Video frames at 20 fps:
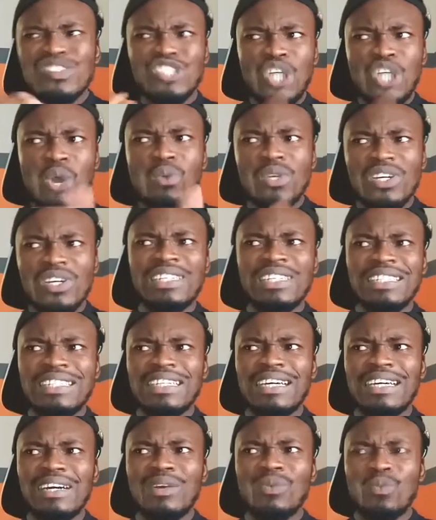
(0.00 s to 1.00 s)
what's going on
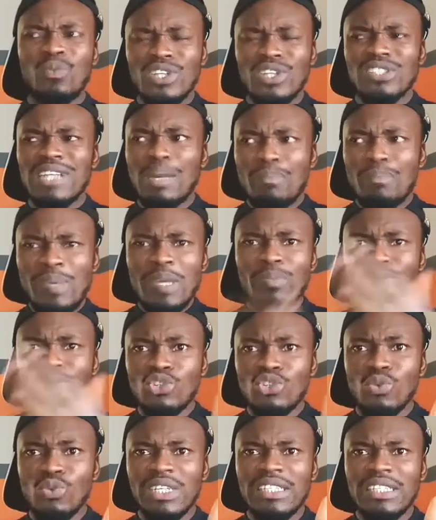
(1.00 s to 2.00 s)
here. What are
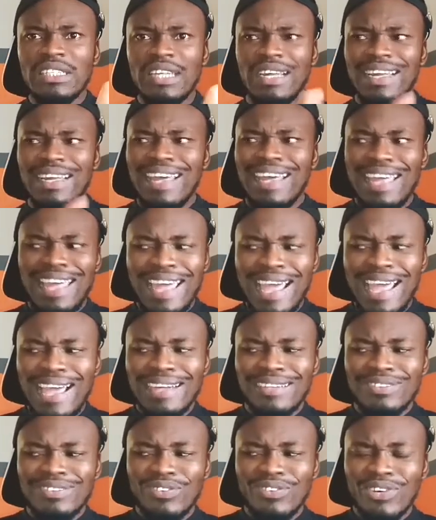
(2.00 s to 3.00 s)
people doing here?
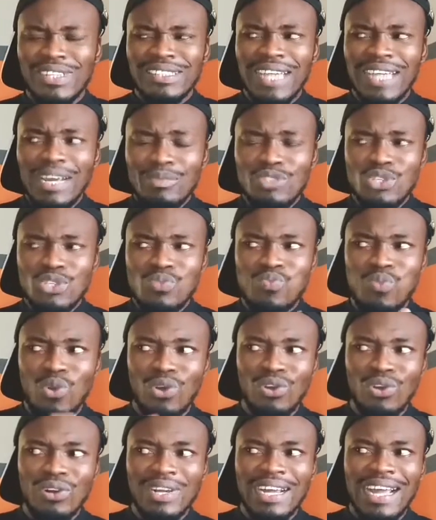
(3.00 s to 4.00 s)
And there are times you
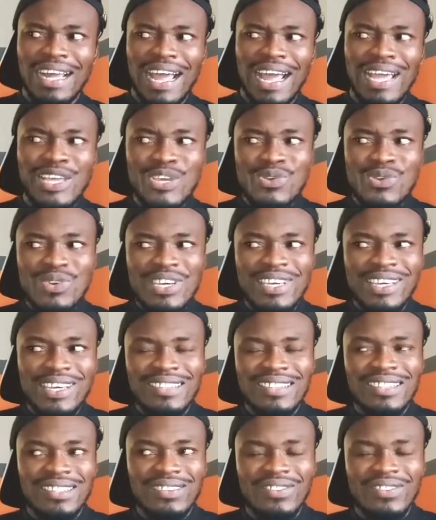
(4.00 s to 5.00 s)
walk and you
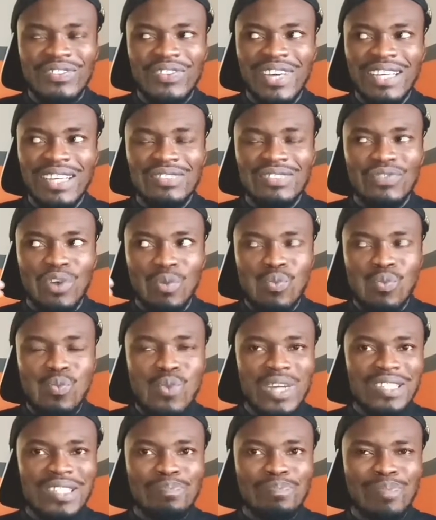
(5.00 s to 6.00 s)
hear certain things
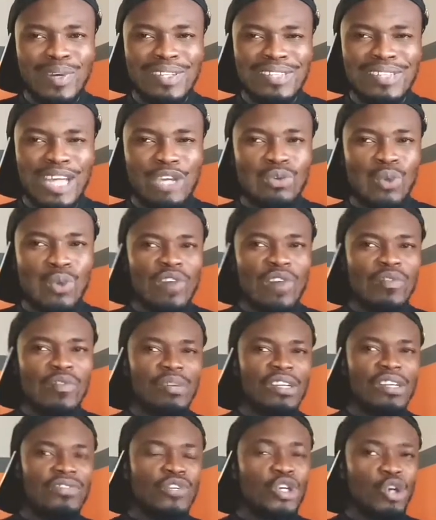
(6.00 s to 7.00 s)
from whispers, and you
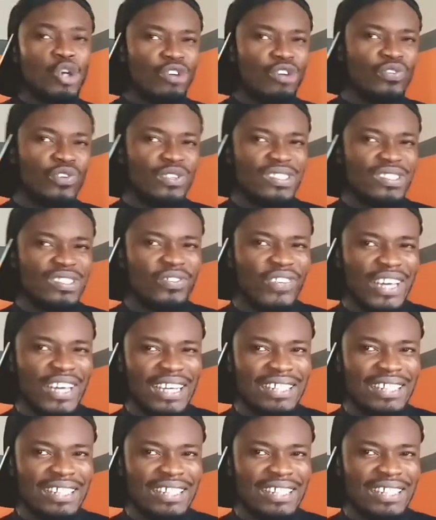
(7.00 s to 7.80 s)
can't even believe you heard those